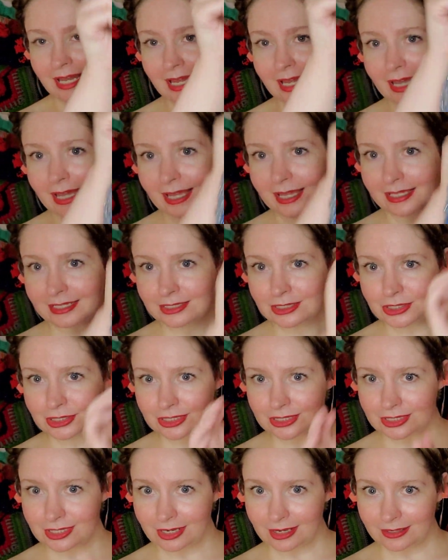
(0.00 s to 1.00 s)
as
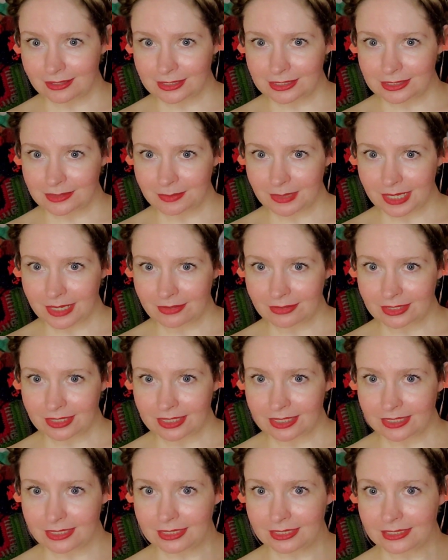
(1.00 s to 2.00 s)
she talks about
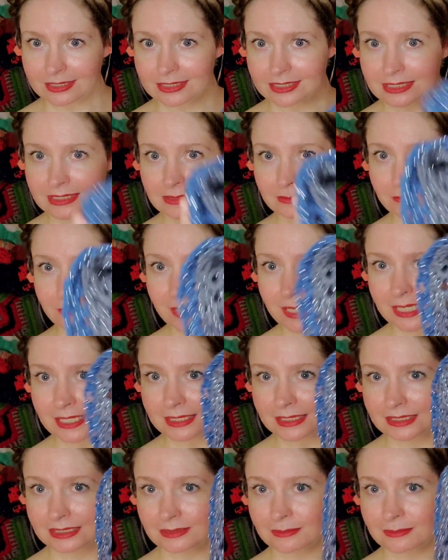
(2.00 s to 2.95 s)
the space